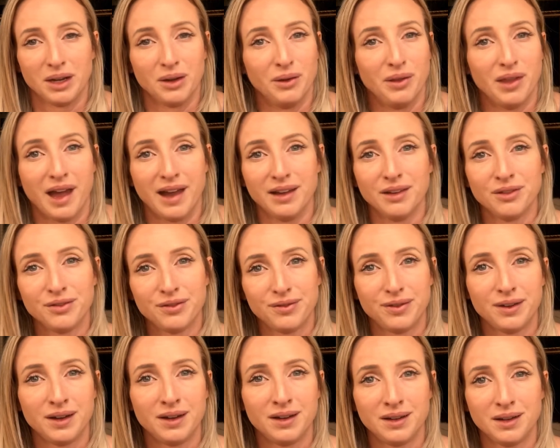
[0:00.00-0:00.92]
life.
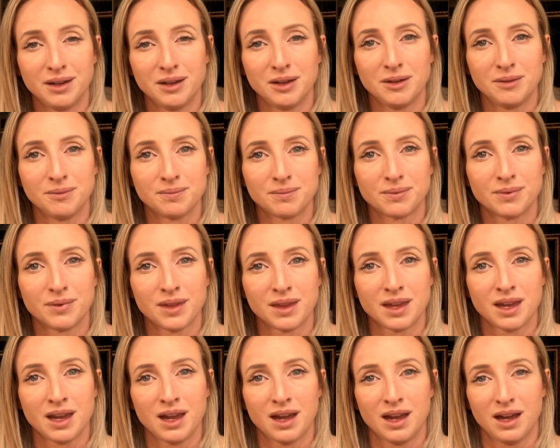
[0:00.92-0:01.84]

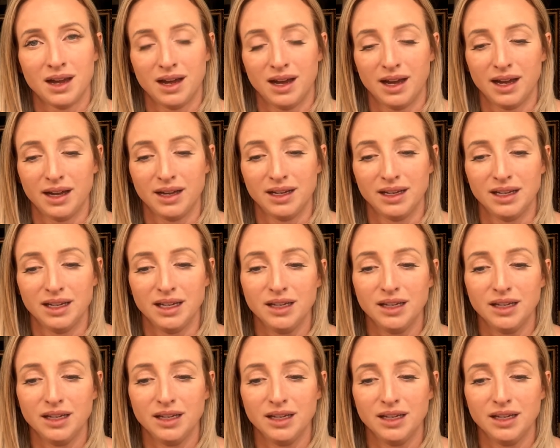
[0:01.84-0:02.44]
I